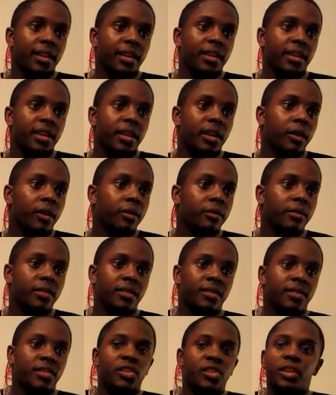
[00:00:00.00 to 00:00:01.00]
you know,
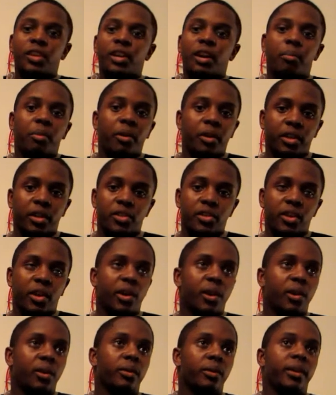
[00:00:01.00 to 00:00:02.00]
stood up on its
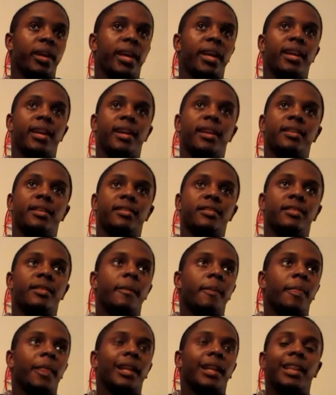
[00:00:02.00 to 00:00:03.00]
own and has
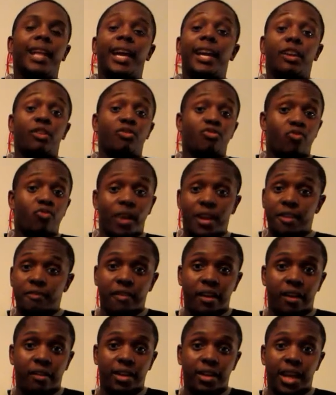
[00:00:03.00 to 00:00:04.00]
laid a great
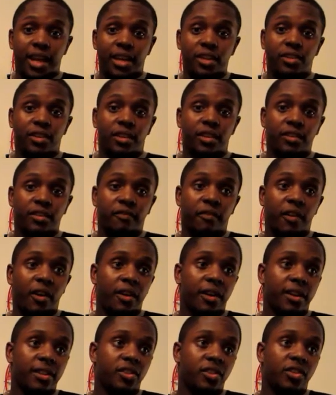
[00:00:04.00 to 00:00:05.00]
foundation as
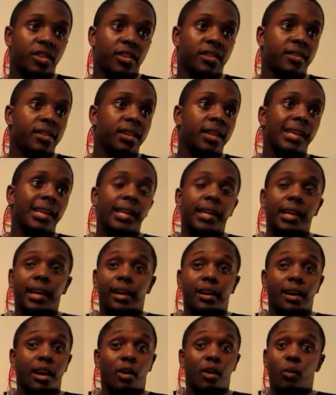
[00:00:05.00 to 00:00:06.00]
far as just
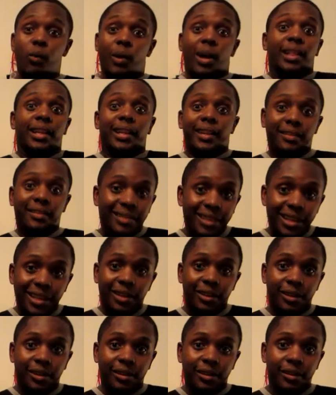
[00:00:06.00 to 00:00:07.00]
a quality
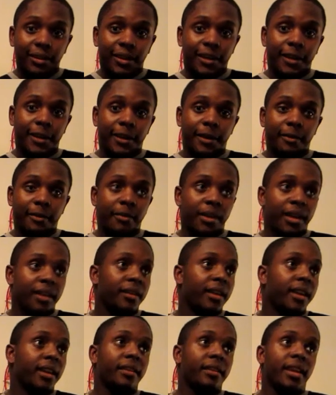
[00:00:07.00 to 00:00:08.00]
theater in
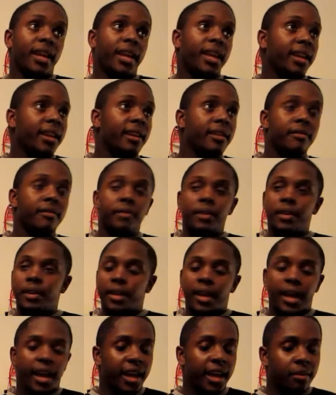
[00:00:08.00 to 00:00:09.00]
any
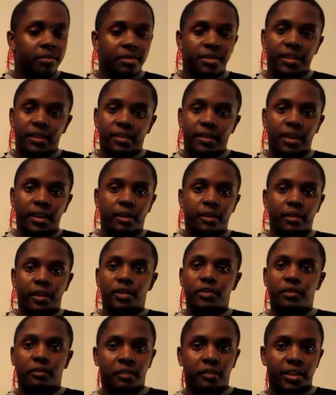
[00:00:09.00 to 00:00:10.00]
AMC theater
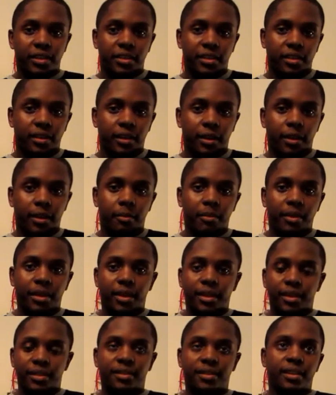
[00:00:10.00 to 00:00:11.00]
that you visit in
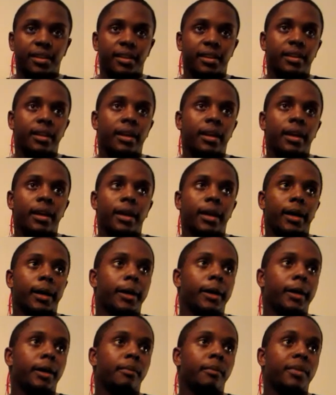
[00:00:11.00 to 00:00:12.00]
any city.
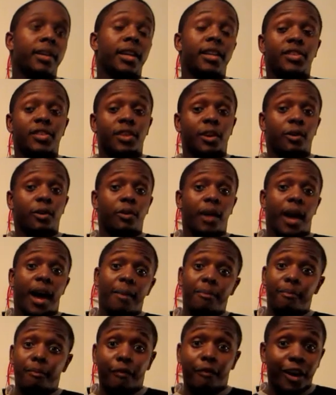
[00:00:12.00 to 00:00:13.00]
And so
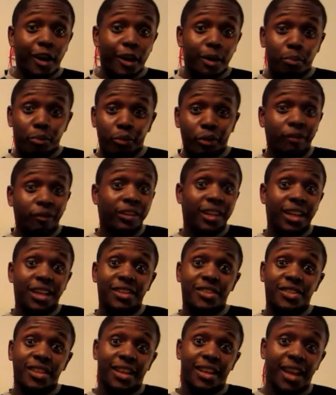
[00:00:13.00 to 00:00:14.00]
I'm very
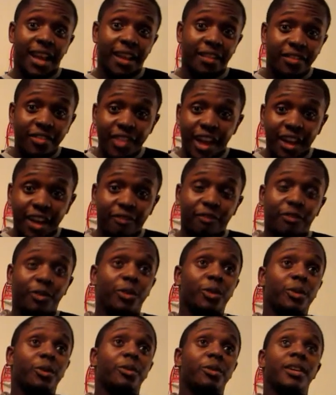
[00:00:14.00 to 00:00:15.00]
privileged and
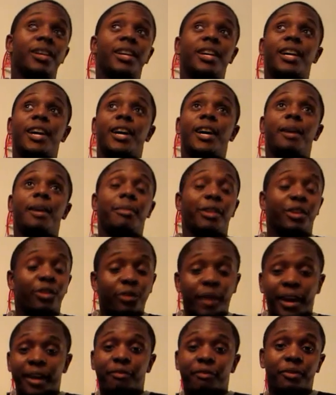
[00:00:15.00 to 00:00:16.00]
thankful and
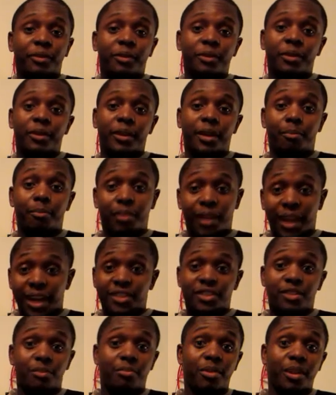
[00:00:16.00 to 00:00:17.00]
grateful. I'm
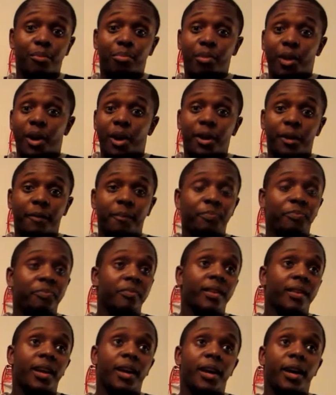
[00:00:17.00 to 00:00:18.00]
blessed to be a part
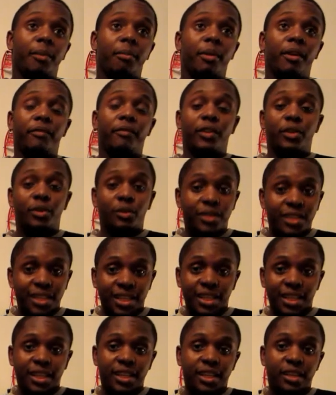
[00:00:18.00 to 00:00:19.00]
of the new
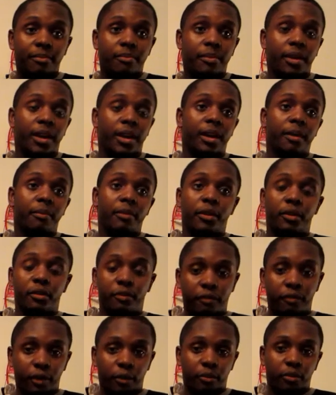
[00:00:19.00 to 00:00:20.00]
team, the new
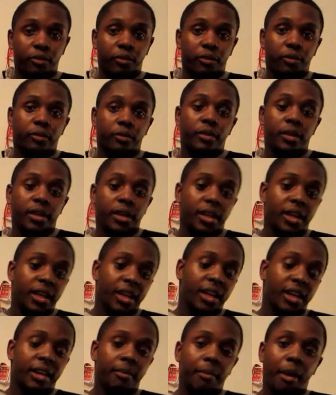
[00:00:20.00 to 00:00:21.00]
film crew.
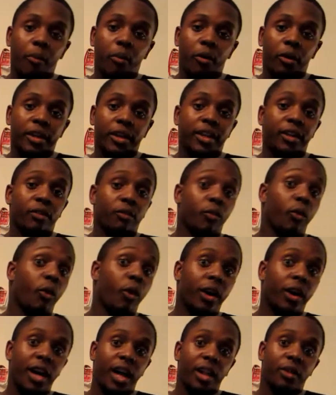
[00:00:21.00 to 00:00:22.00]
I'm working in
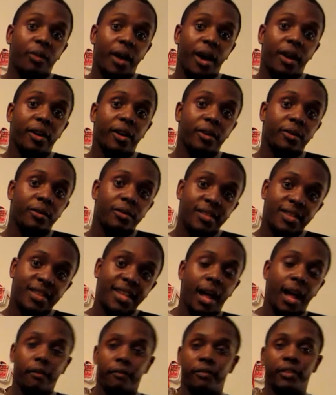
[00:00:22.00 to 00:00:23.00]
Aurora, Colorado,
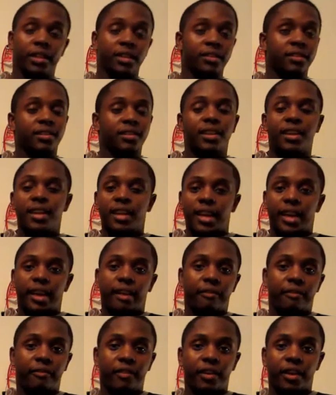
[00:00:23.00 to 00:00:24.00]
Southlands.
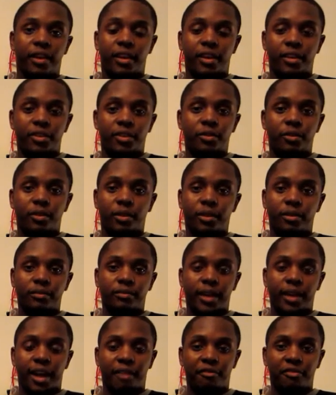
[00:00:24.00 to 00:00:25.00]
If you are
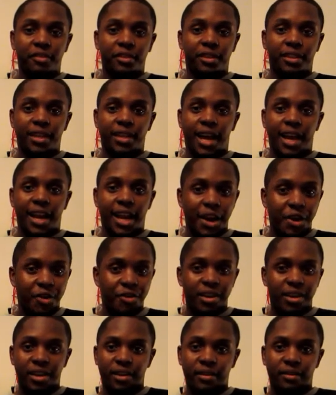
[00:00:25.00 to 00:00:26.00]
ever in that
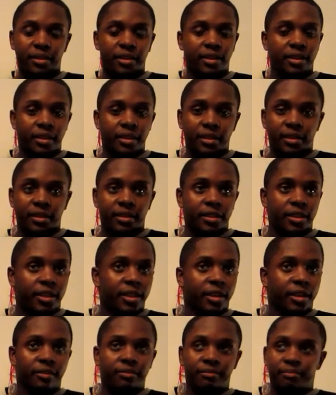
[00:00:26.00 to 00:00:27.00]
area, you
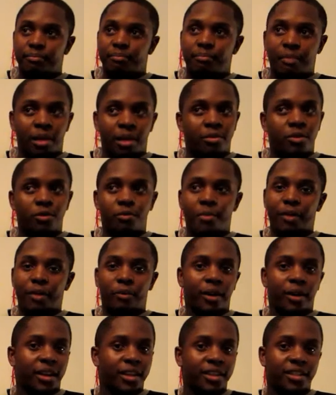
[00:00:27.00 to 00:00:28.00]
know, maybe you
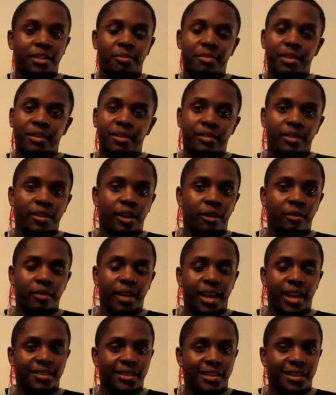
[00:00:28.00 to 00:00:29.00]
run into me. Don't
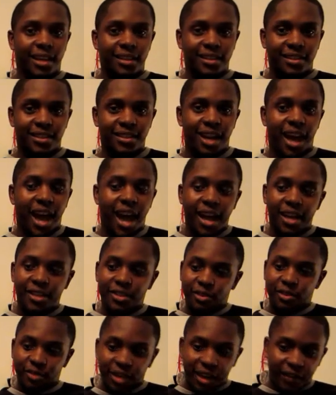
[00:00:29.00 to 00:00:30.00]
hesitate to say hi.
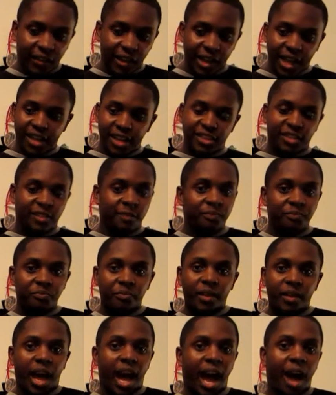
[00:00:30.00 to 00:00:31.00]
So nonetheless,
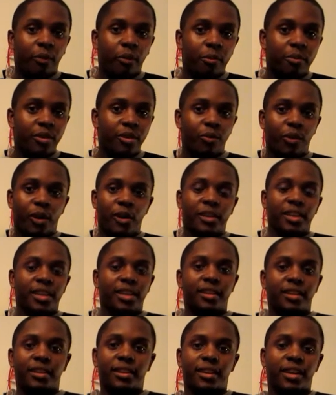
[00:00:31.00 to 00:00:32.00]
I will be
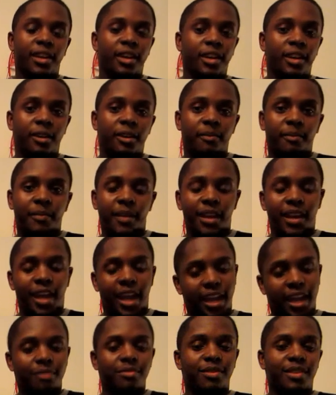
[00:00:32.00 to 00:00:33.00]
working at
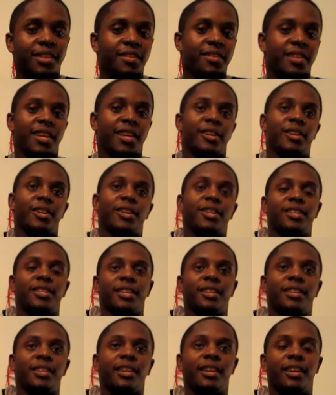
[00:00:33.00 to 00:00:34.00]
AMC Theaters
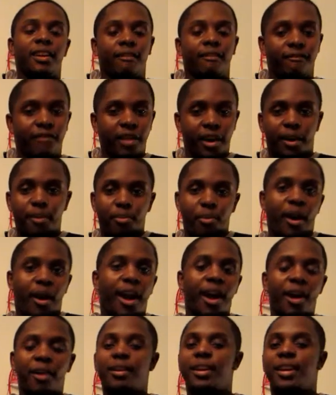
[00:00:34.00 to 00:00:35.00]
and very
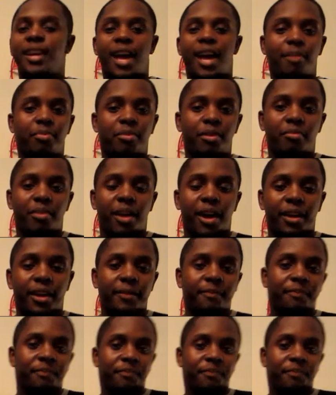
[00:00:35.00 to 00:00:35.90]
proud and happy about it.